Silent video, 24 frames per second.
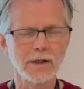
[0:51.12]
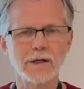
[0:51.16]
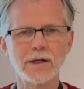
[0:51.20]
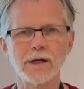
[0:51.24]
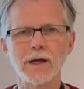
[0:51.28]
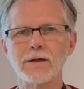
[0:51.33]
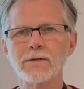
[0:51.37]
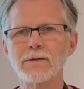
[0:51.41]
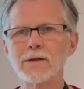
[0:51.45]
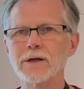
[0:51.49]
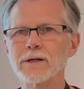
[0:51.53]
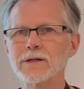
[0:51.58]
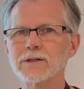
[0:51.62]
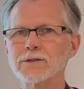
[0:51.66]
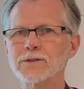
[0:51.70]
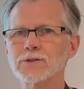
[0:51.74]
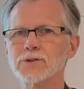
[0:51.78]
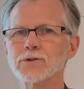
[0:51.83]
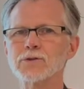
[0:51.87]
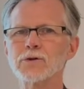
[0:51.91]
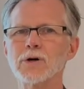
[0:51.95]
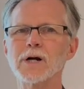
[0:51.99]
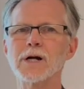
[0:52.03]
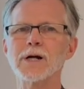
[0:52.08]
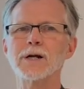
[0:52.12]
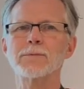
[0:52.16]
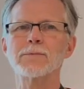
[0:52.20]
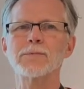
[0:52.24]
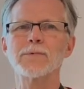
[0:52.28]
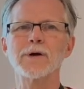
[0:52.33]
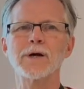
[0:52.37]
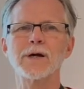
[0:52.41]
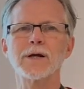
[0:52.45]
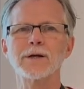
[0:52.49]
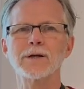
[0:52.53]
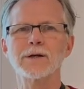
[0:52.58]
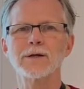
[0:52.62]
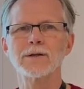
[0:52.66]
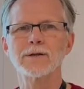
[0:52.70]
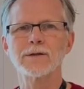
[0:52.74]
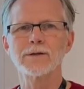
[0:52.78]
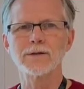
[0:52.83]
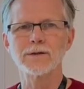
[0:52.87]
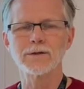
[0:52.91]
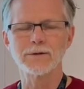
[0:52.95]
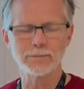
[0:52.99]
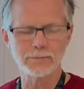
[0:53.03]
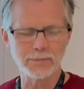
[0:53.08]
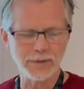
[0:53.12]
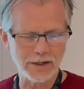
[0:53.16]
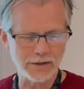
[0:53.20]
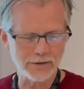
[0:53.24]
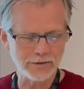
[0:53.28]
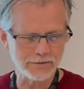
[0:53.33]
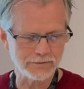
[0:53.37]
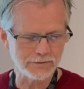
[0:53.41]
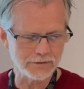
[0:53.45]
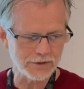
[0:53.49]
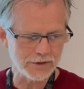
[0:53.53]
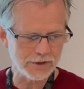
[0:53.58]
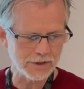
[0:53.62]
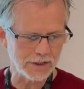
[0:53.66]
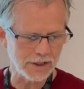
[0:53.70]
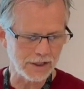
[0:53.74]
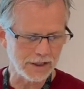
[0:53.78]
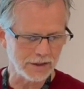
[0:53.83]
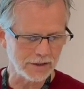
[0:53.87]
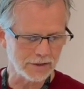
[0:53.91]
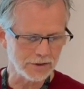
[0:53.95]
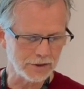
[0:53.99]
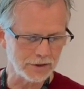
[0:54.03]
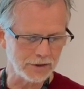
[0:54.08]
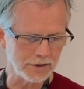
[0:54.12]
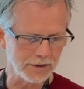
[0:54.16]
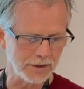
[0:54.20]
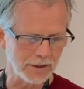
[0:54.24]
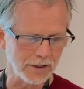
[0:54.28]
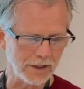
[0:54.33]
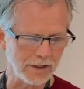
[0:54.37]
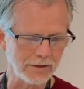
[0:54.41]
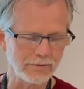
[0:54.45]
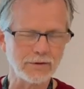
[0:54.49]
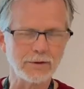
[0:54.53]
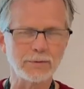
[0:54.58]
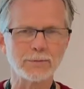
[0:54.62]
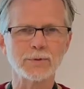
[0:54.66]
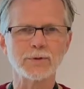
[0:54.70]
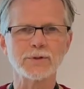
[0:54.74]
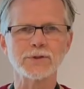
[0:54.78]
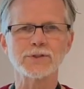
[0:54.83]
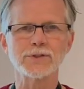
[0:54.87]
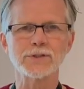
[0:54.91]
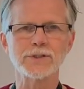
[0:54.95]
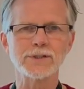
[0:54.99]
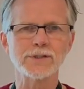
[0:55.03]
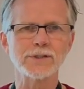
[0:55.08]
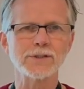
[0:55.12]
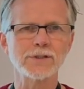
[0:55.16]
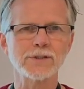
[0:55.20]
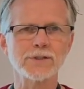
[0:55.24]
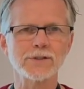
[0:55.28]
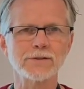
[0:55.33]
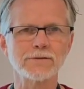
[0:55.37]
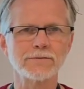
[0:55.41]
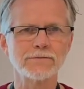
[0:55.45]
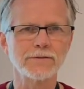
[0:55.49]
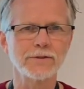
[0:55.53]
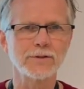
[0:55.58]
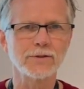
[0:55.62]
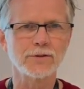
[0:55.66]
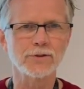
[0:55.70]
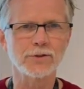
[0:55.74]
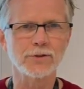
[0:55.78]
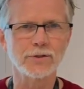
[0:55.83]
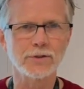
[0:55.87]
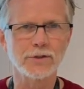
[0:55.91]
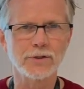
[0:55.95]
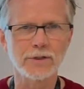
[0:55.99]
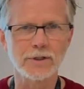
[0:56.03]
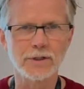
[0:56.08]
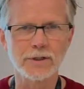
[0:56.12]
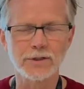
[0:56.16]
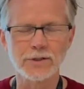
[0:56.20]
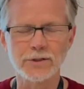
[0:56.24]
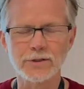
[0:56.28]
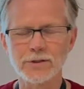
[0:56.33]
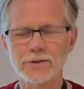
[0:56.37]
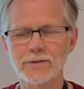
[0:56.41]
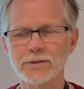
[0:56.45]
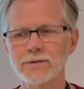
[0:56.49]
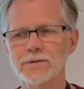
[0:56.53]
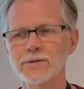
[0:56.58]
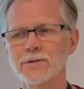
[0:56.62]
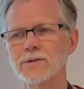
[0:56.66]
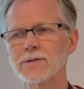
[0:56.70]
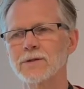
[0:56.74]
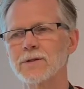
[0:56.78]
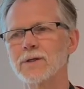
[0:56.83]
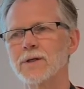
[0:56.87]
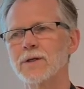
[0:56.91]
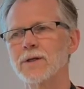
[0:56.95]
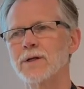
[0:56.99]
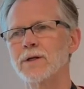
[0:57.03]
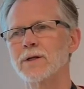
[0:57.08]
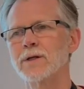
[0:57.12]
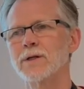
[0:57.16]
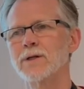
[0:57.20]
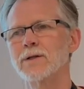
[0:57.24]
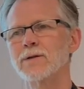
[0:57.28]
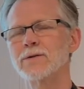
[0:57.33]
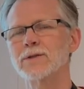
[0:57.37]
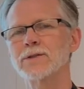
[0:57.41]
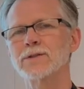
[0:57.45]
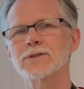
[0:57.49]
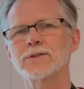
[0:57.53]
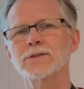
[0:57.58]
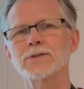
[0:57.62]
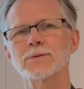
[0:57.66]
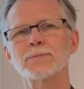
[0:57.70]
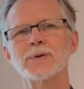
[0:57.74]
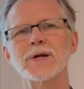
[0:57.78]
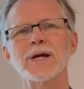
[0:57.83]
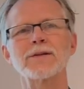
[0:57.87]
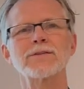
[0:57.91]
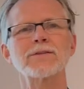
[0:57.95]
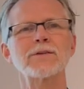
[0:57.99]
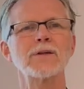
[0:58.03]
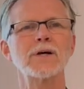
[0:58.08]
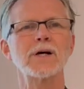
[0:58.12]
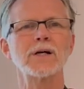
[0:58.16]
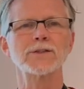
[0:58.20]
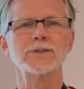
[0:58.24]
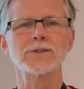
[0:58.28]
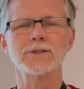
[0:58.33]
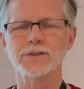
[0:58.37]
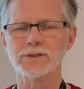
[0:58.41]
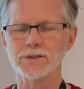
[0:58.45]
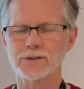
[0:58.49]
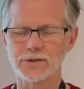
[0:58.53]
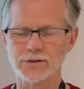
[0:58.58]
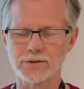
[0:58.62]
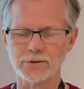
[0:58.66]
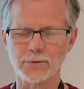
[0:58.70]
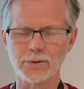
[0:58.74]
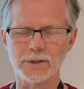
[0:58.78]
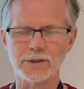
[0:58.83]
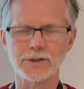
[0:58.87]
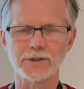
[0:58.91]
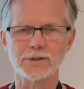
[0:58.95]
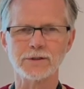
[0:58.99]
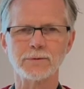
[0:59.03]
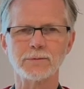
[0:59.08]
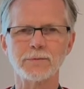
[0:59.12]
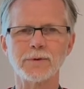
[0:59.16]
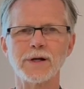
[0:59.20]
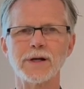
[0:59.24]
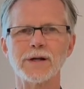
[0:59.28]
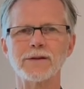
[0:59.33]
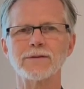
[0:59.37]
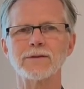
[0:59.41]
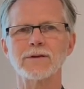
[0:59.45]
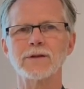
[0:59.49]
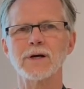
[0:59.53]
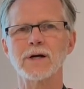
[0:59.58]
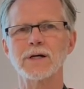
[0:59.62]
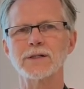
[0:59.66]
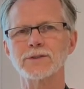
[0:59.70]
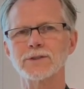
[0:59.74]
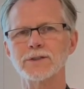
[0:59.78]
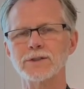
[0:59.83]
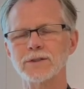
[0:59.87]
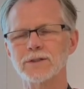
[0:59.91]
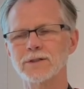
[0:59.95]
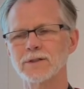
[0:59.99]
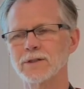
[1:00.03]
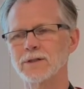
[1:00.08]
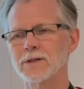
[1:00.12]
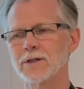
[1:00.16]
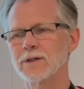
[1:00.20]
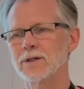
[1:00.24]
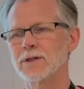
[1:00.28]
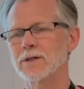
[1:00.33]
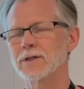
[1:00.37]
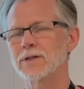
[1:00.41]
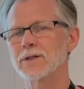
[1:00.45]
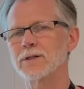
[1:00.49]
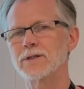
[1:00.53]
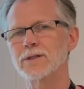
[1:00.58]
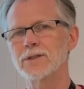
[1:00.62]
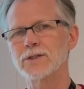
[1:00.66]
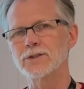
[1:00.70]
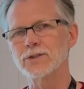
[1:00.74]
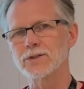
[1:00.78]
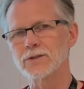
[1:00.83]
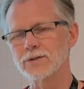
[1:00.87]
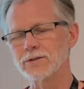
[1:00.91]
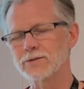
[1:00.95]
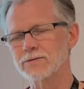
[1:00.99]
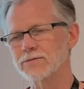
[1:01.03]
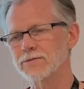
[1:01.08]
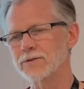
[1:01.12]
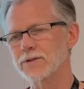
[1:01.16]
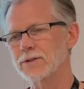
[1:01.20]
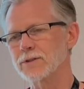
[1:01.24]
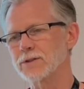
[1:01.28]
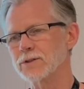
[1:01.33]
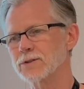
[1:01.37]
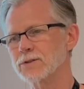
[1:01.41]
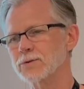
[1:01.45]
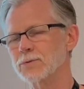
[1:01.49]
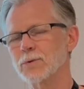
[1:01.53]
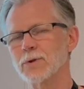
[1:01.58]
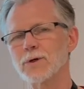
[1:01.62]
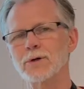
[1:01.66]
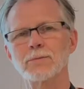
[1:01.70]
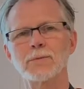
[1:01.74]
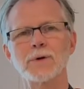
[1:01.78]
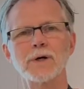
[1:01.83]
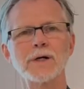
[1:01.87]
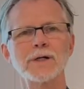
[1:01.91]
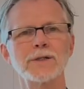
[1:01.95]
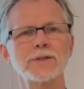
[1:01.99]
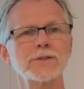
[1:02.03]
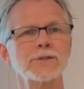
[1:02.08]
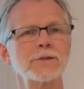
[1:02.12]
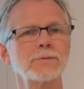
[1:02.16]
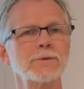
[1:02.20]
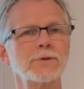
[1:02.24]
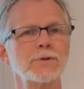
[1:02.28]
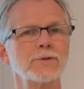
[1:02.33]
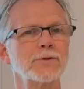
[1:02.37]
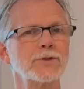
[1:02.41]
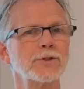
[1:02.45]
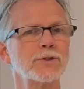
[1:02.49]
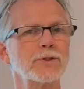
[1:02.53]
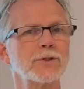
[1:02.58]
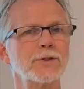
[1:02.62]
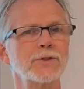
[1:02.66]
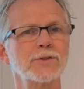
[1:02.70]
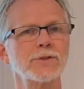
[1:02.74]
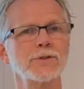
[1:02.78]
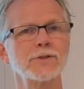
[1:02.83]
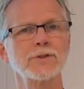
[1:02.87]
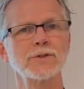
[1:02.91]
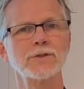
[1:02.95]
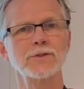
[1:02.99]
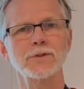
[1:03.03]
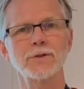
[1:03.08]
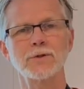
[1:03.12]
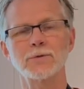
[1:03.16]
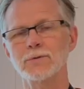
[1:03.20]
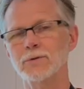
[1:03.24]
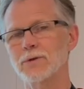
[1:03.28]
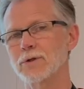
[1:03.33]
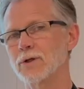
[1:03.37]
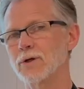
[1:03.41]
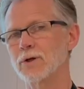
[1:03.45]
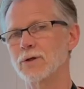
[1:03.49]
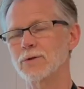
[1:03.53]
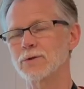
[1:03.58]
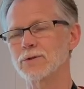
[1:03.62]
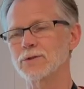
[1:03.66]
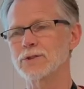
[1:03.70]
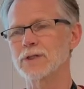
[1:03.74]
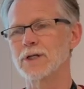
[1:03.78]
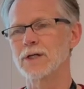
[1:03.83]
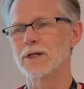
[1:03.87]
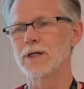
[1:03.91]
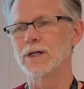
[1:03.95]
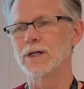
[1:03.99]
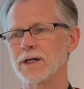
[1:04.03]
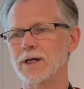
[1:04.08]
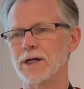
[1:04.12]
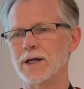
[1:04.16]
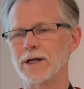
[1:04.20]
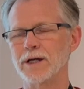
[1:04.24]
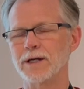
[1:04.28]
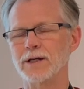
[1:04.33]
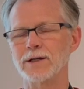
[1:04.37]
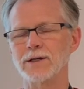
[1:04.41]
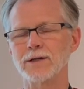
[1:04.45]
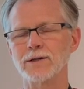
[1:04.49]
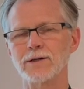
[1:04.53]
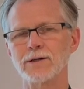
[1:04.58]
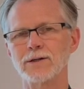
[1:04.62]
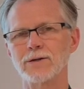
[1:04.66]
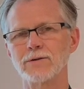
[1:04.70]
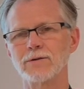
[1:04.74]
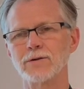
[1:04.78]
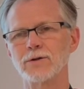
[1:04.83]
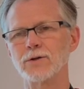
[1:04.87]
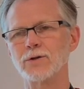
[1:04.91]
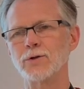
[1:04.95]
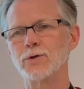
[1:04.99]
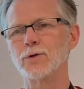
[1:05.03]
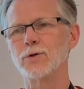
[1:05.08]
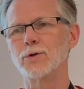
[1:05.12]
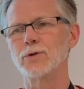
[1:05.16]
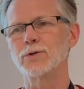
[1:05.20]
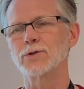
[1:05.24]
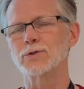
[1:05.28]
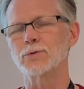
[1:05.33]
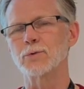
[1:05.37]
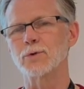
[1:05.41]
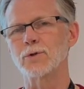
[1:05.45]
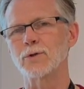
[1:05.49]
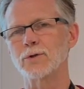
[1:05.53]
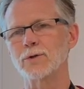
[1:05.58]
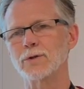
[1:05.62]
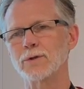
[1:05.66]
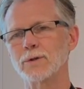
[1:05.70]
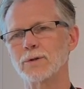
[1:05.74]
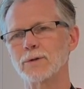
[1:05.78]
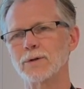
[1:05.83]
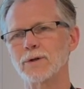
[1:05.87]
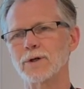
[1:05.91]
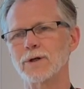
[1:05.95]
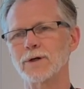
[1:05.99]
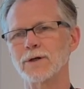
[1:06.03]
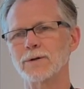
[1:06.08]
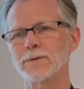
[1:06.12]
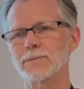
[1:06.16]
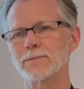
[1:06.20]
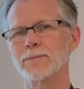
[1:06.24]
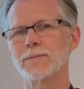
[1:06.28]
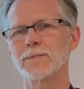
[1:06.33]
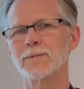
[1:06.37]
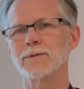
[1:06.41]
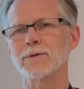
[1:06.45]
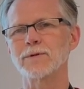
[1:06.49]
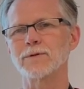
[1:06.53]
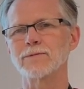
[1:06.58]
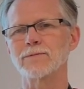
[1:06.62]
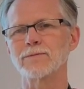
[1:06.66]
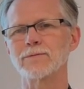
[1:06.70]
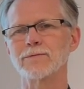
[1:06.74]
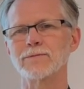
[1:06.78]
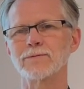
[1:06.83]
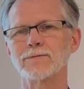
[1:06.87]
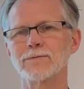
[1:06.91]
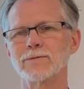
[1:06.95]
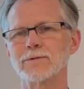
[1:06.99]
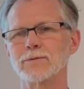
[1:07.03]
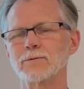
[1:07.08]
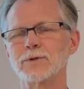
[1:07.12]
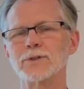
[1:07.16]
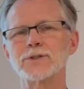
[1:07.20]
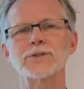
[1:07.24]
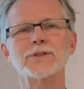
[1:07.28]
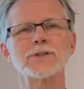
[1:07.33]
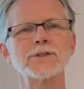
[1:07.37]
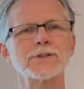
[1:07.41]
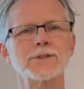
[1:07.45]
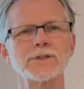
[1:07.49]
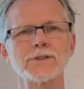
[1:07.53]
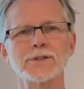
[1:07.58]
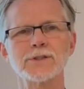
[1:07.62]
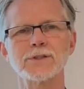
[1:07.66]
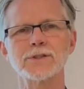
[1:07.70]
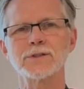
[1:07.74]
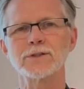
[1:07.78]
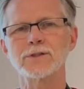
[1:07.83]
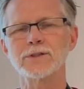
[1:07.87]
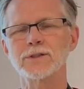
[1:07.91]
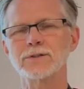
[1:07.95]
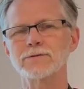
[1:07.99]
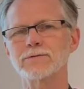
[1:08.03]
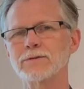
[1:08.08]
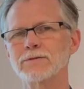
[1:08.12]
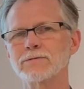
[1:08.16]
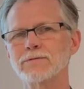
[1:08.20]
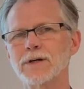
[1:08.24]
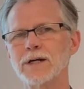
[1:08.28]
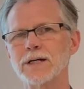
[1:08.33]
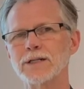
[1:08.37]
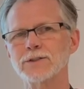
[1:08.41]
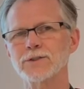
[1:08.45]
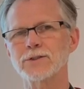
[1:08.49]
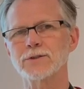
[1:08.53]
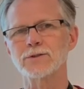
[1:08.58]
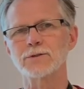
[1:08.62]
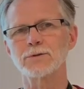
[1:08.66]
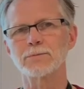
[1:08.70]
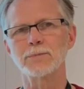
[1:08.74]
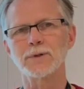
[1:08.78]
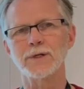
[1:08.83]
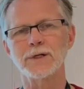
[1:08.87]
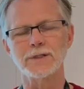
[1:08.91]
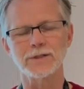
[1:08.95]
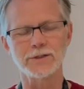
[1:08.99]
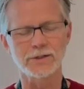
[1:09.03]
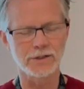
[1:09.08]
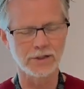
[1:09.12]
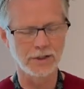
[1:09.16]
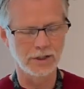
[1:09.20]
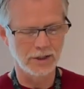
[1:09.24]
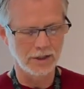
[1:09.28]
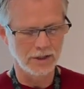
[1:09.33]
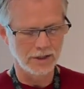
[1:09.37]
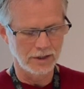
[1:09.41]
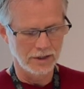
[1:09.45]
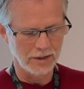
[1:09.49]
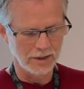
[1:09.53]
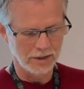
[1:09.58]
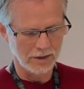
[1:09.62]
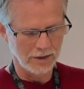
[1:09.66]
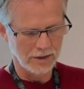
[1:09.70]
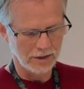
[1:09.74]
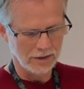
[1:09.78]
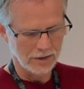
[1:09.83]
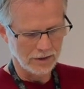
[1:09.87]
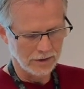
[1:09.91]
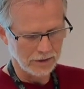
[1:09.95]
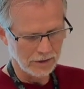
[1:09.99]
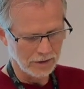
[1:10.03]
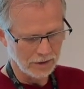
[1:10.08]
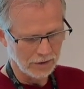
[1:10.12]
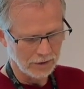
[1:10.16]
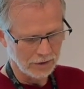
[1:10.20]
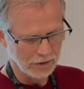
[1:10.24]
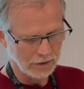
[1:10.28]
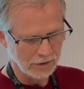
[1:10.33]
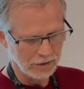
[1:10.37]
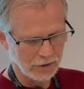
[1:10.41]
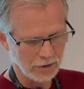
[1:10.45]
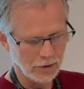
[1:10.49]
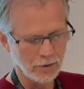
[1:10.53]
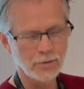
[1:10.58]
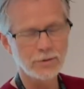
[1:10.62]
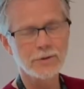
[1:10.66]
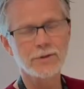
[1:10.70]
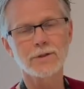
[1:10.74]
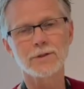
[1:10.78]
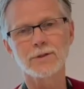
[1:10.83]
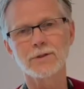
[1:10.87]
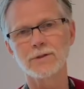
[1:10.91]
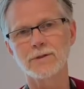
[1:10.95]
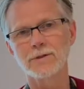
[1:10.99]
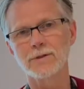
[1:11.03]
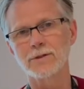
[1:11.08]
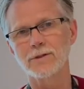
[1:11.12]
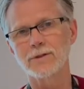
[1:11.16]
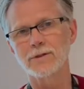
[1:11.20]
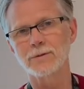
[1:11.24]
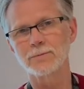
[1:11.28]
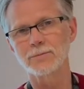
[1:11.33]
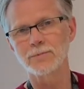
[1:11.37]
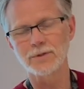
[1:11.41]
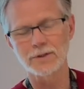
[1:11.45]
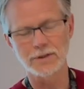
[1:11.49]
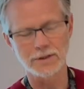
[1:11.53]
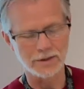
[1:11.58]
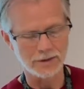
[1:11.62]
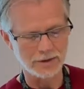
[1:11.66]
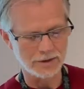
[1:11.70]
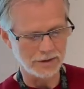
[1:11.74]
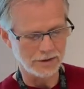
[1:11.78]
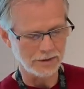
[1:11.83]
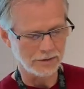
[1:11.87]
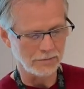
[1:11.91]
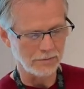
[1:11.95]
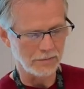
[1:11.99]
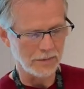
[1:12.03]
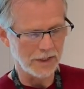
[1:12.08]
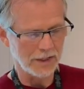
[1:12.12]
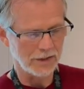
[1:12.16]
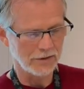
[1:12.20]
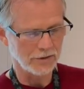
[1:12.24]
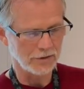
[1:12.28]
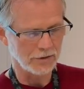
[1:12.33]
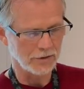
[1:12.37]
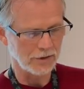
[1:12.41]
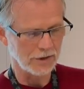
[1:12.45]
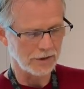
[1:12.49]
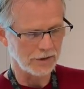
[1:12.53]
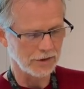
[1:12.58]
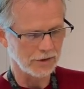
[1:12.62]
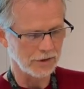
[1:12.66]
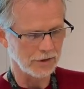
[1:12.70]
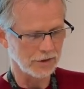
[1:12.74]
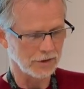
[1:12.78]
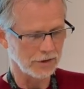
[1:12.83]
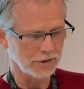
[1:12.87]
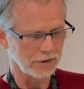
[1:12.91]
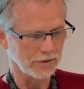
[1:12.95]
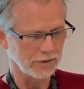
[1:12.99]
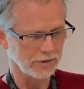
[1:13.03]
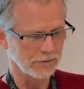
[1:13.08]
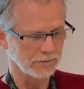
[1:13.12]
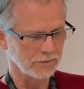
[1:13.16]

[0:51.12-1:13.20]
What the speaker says: And then describe the pathophysiology of the persistence of fetal circulation. This is a pathologic situation, a pathologic condition of the fetus whereby some of those shunts don't close and the usual resistance in the different vascular beds don't completely make the transition.